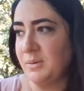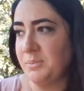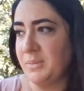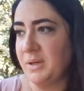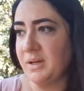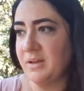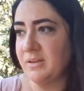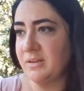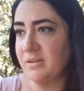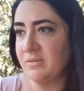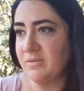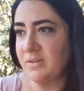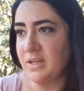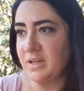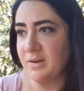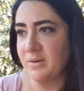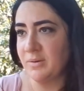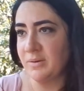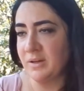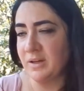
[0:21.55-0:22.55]
make a little
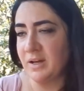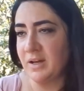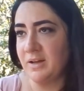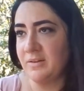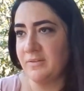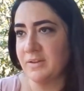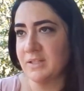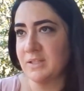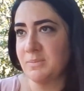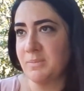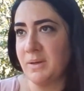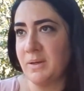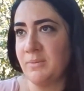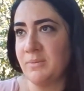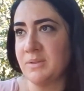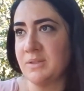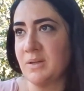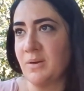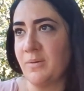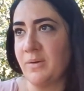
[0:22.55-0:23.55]
video and kind of explain
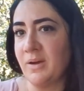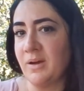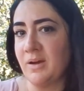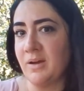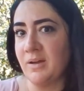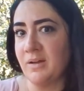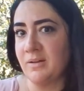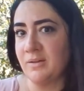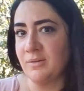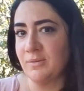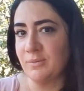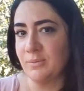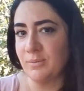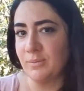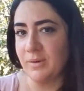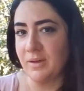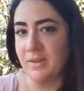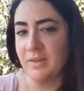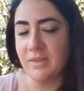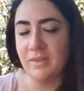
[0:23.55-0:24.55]
what's going on
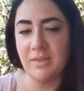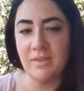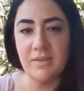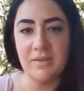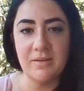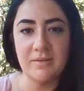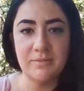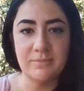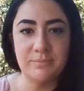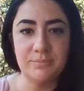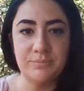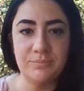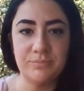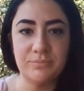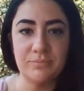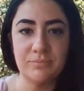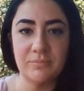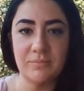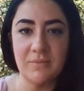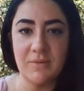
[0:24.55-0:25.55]
with
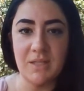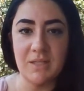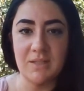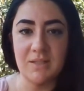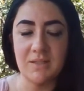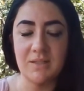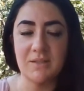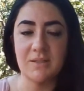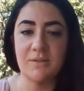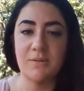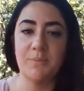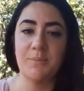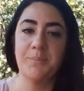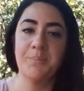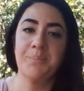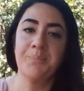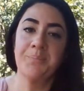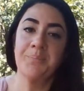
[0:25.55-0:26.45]
this